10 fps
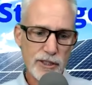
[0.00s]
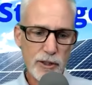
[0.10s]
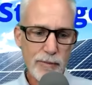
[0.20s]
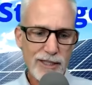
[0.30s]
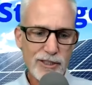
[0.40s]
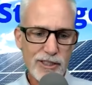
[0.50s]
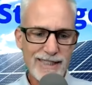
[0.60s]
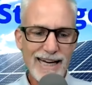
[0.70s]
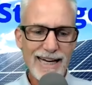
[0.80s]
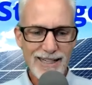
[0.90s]
You mentioned
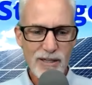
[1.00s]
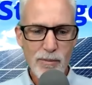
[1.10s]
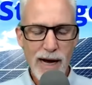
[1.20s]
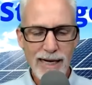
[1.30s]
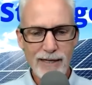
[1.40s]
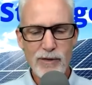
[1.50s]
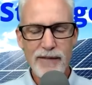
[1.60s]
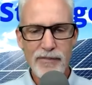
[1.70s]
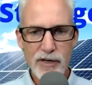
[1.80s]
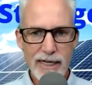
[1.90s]
getting into mining, right?
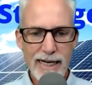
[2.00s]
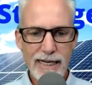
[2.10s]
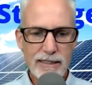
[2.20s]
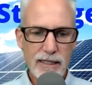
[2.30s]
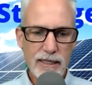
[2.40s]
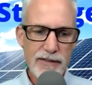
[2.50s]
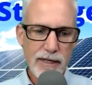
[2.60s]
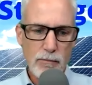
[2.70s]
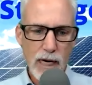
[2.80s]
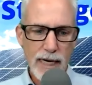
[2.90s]
They're going to get into lithium
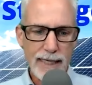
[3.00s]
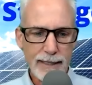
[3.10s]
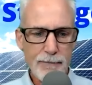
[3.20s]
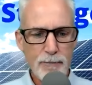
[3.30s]
mining.